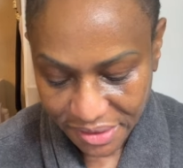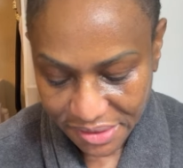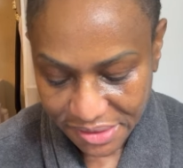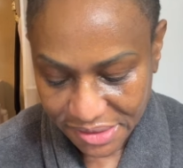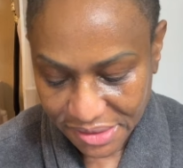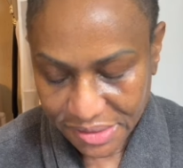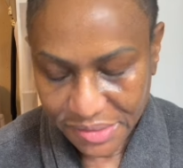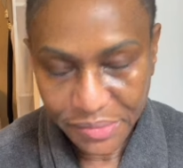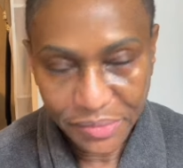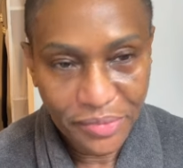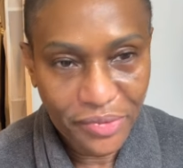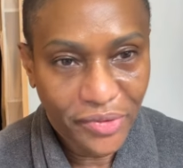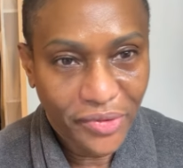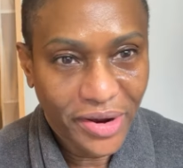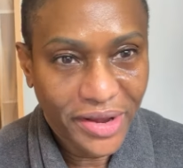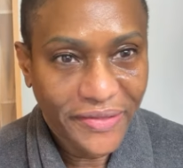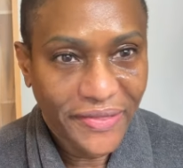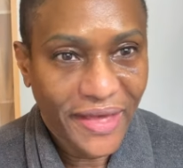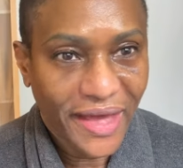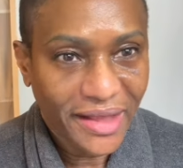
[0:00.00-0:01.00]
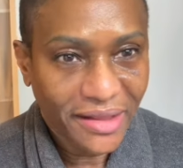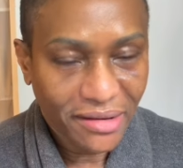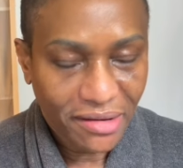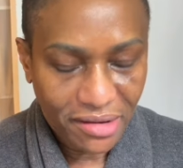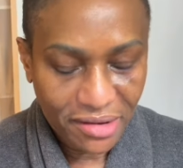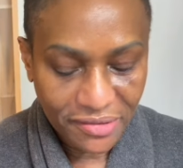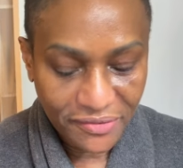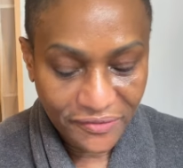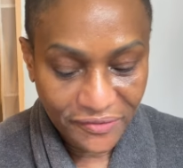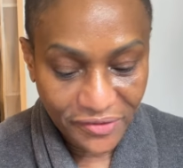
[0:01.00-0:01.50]
spray that
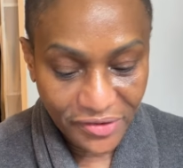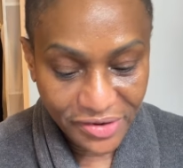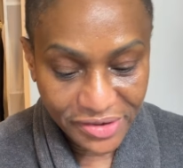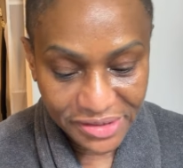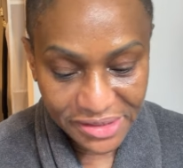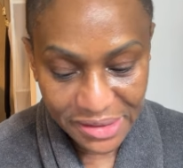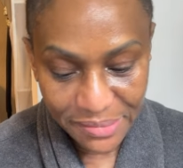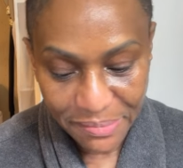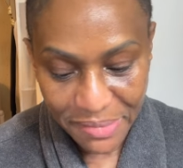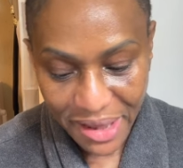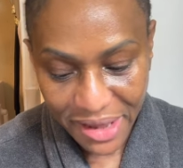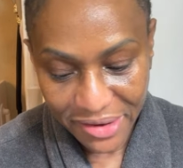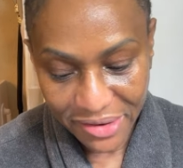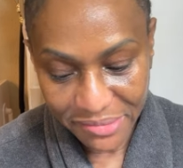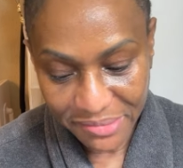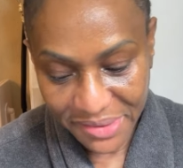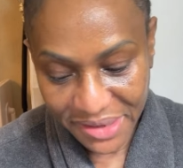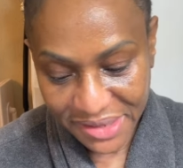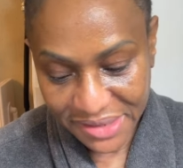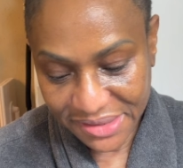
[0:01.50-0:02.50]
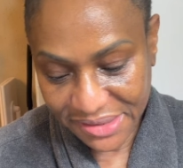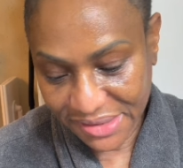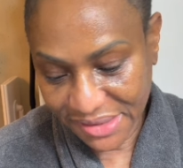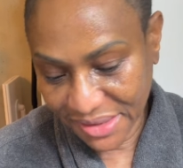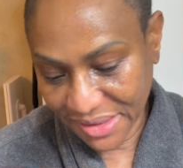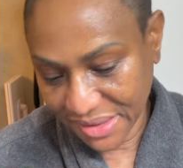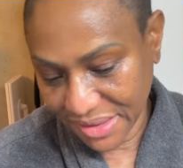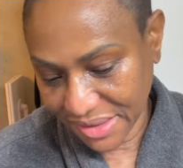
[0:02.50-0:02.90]
on first the biomist